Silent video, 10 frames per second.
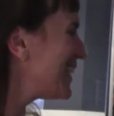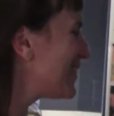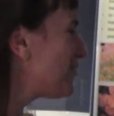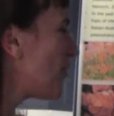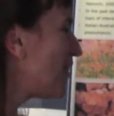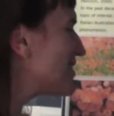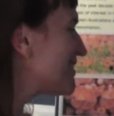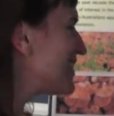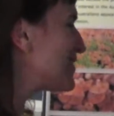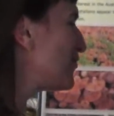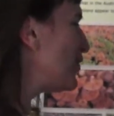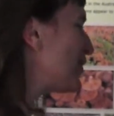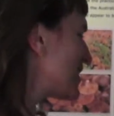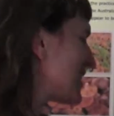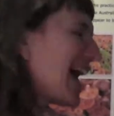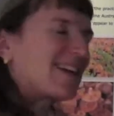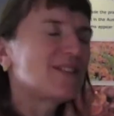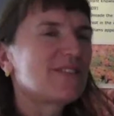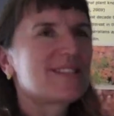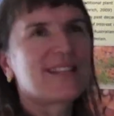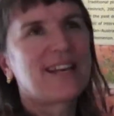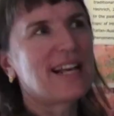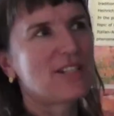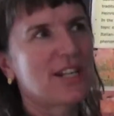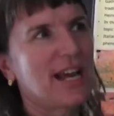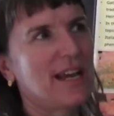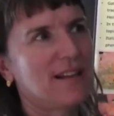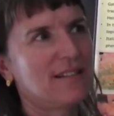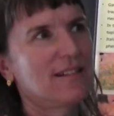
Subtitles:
the forager is viewed as an activist and an educator.